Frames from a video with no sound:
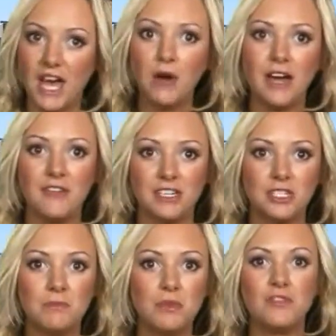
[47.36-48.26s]
without having
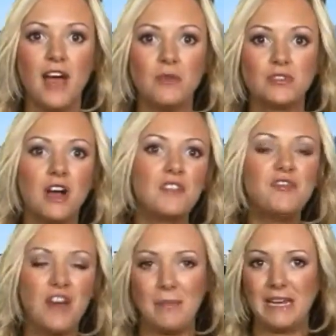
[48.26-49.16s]
to move out of the
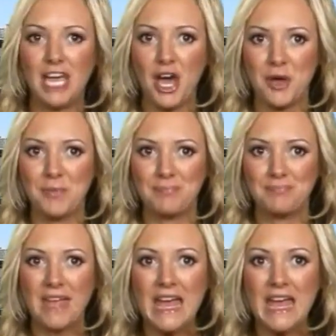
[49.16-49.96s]
family home.